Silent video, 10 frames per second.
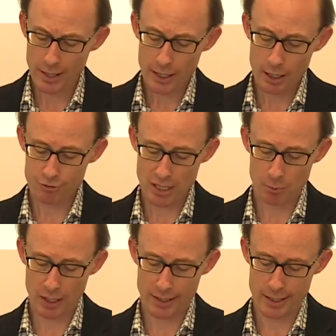If
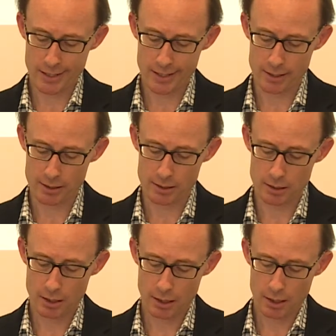someone
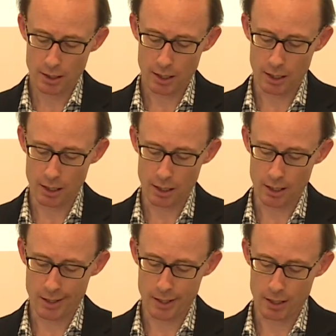is
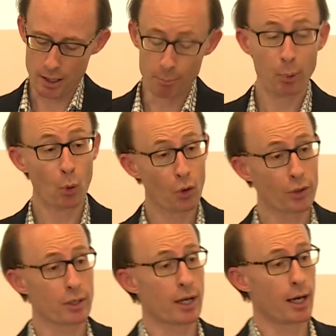
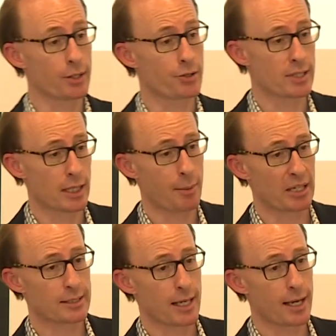born under
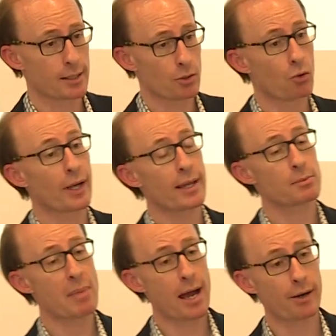Islamic State, or
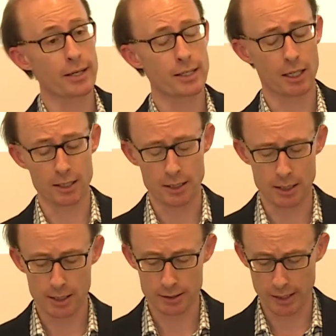gets married
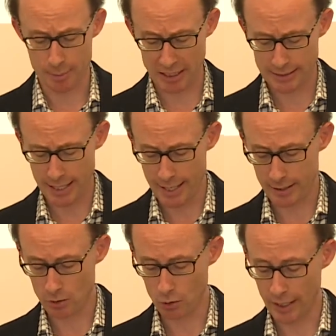under Islamic
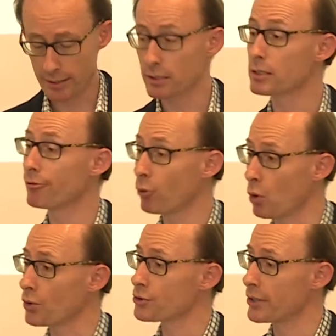State, or gets a
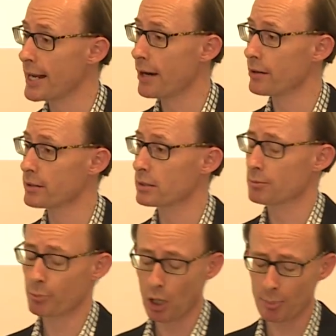divorce or inherits
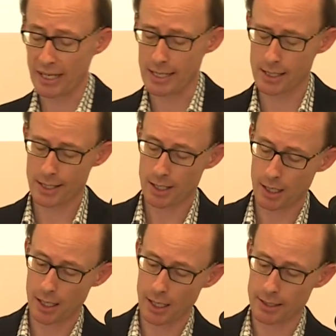property
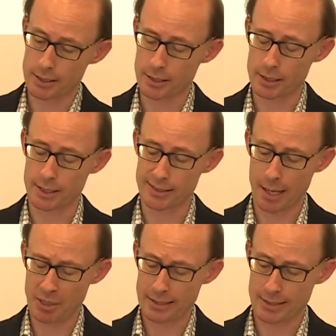under
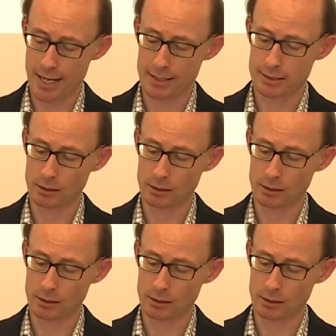Islamic State's